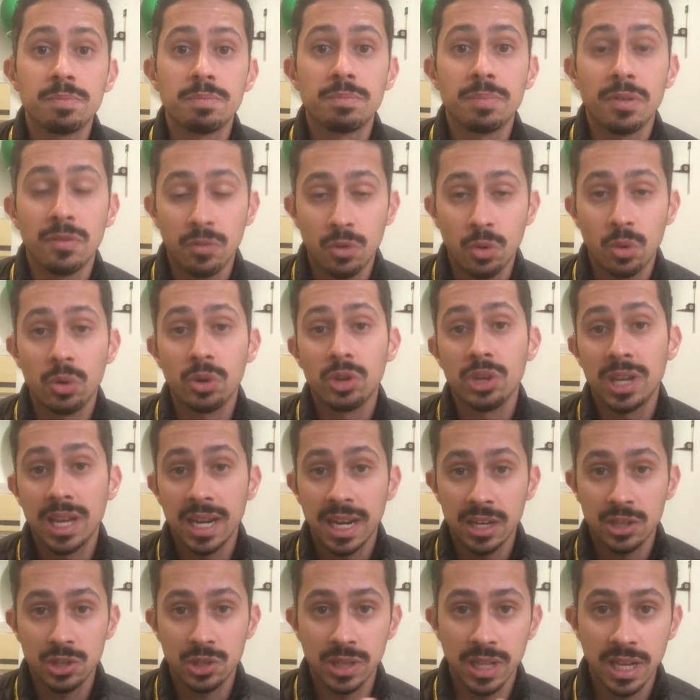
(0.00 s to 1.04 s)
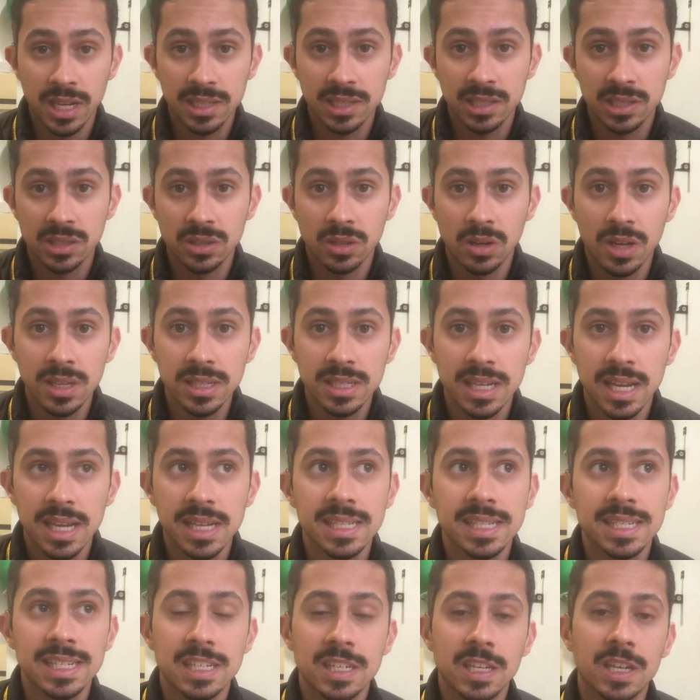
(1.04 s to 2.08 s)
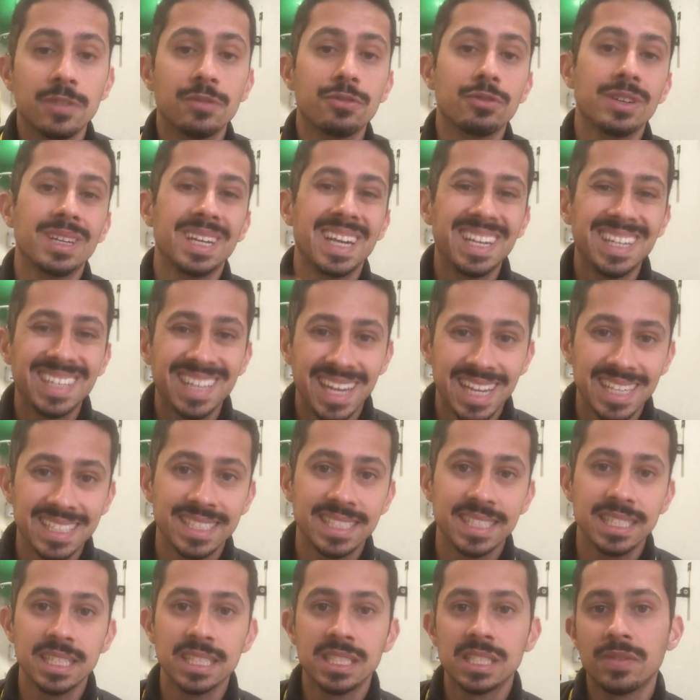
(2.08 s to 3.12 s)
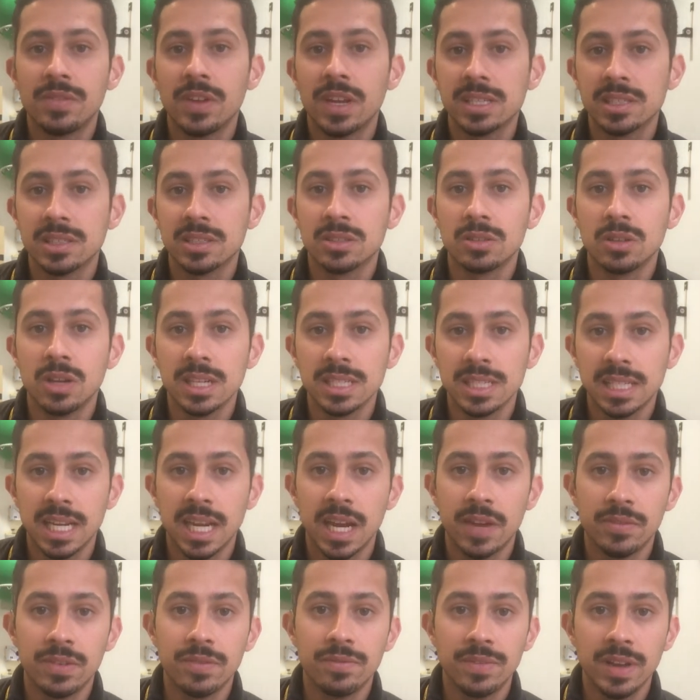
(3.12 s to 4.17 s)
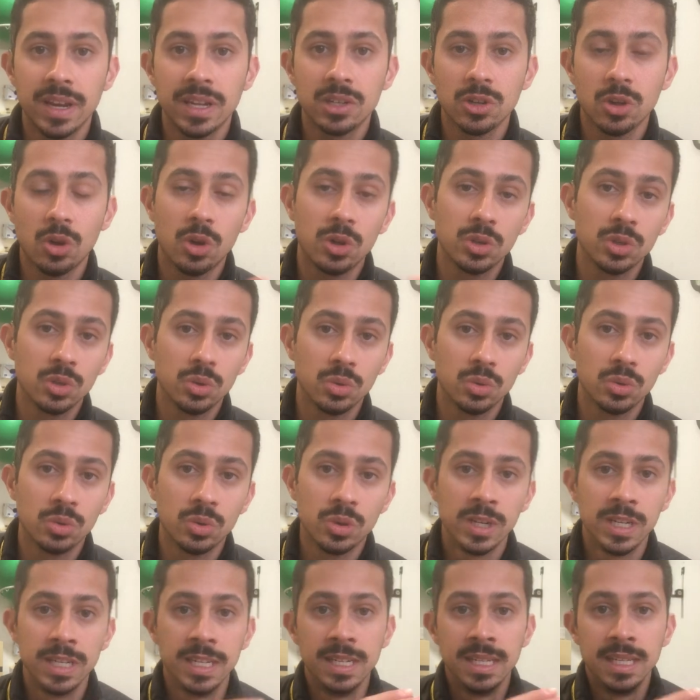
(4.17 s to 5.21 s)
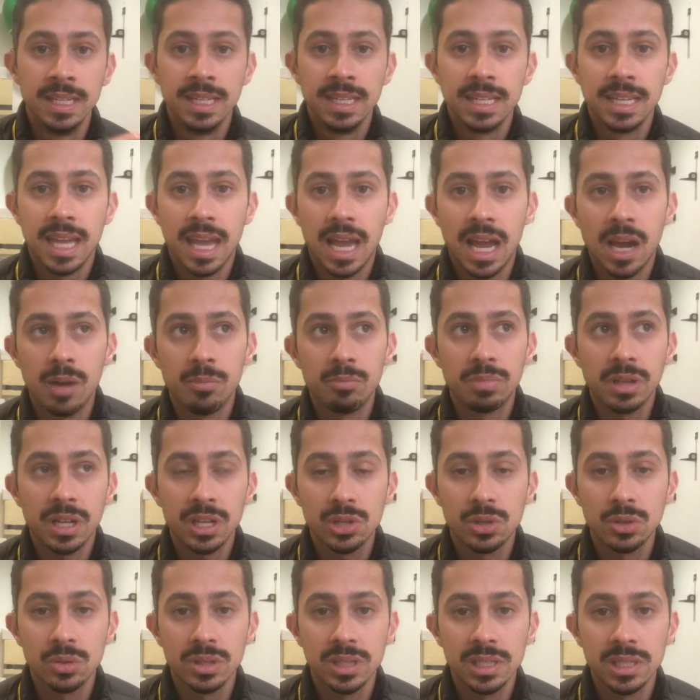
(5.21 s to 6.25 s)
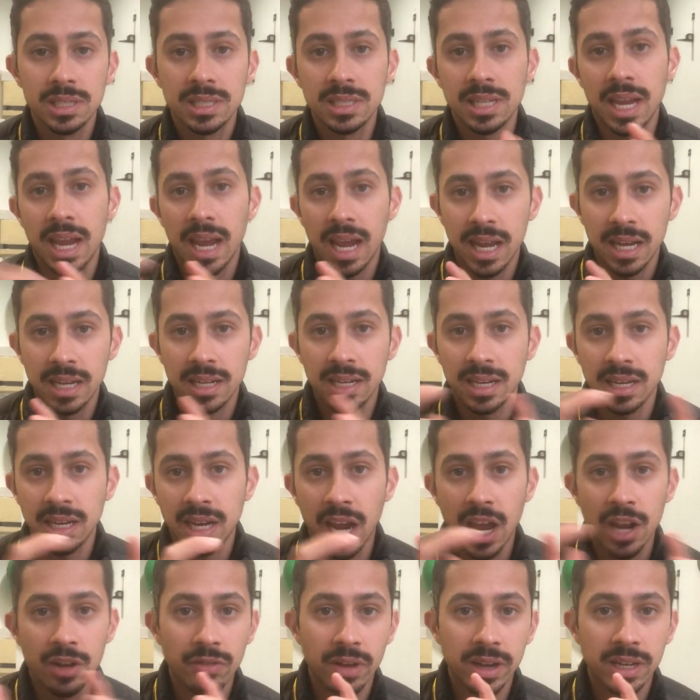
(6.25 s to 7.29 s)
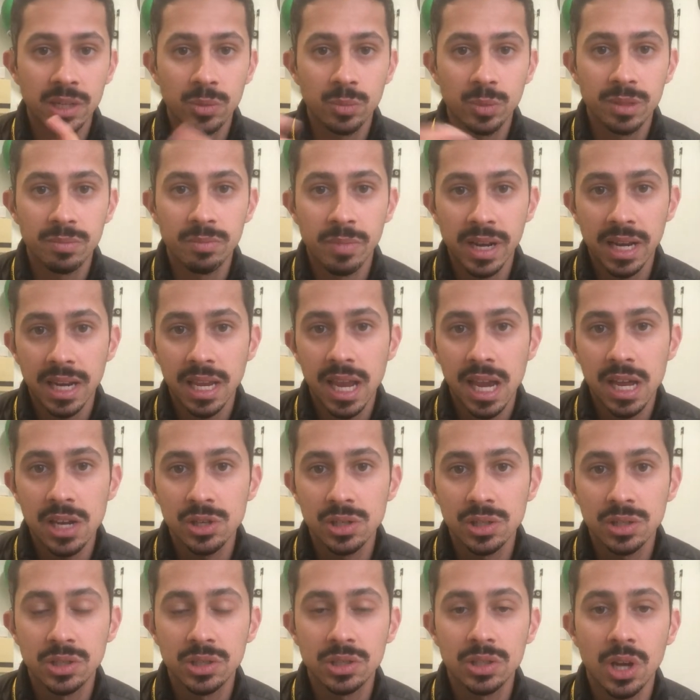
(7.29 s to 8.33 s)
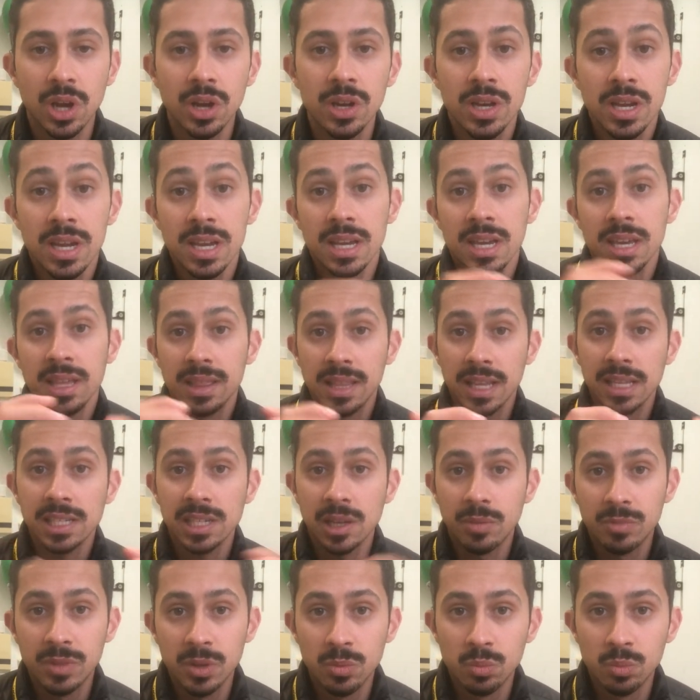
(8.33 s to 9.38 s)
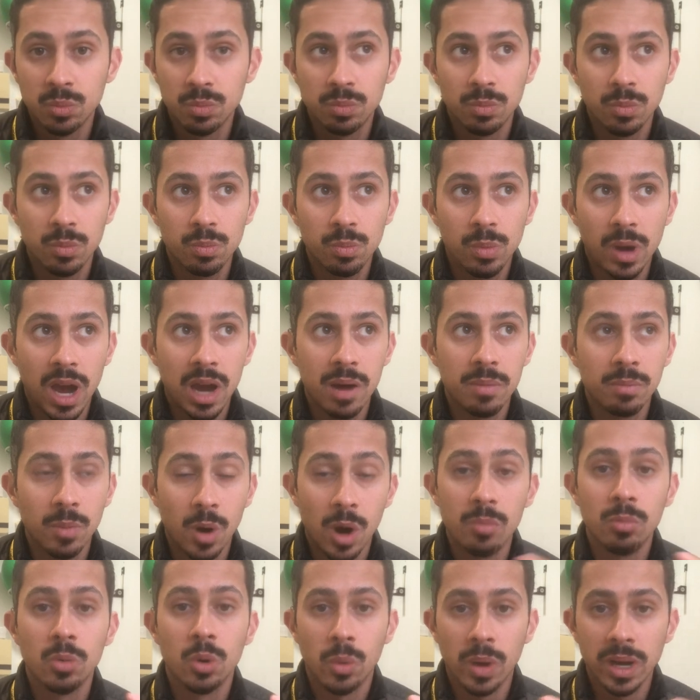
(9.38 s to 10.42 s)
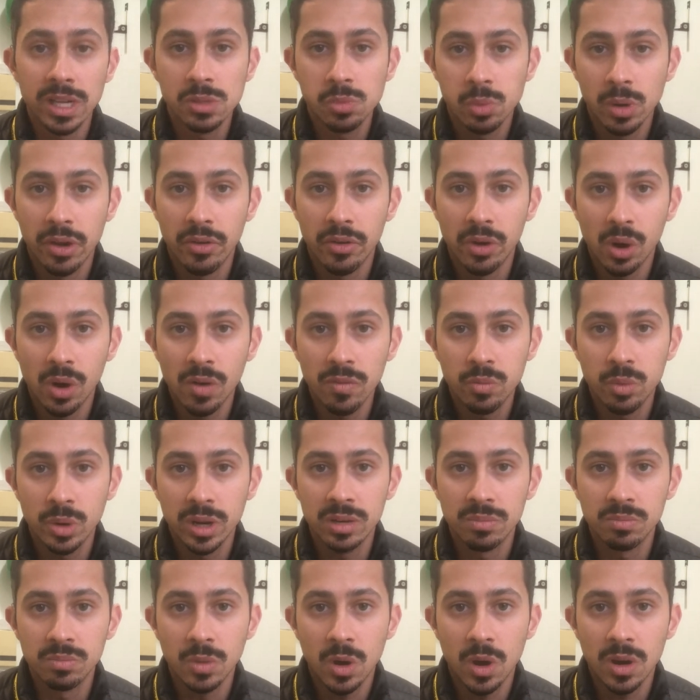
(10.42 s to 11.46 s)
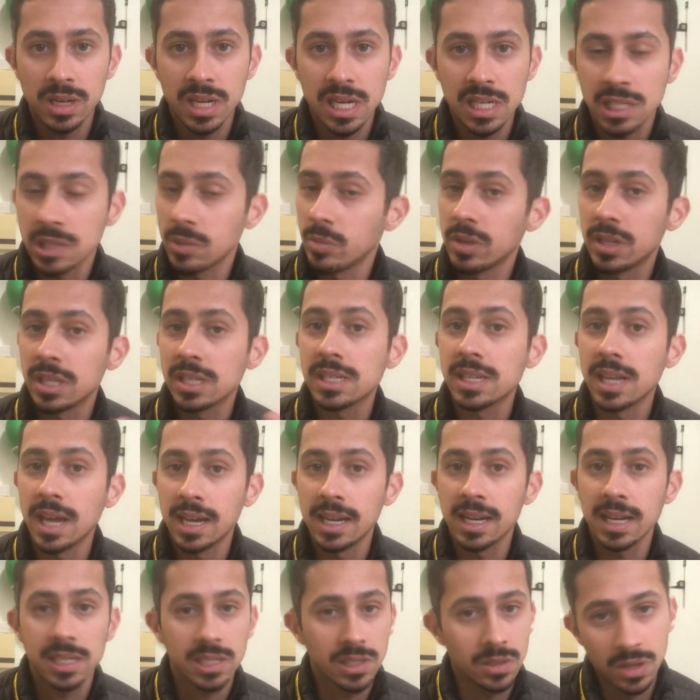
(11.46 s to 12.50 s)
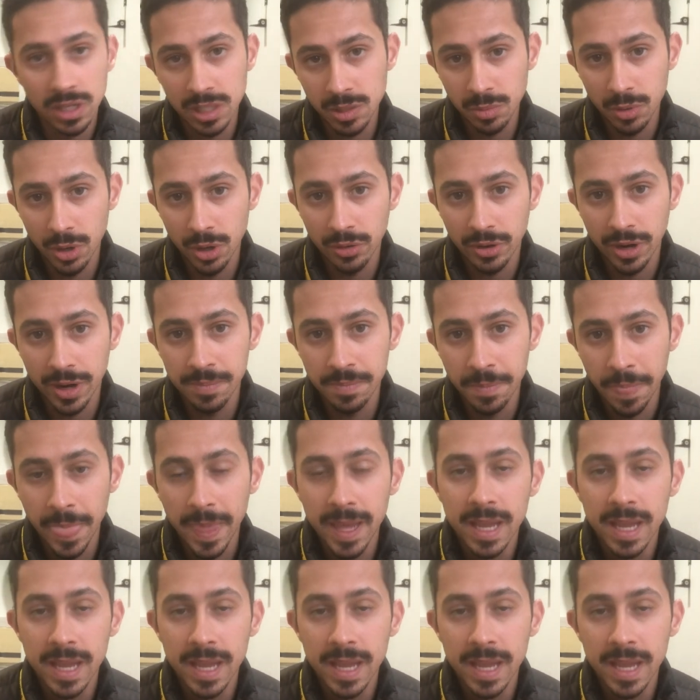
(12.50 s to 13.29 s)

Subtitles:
before you can actually exercise, as different intensities of exercise can have an effect on your blood sugars and counteracting with medication. So that's something I'm always wary of when I get someone to start an exercise program.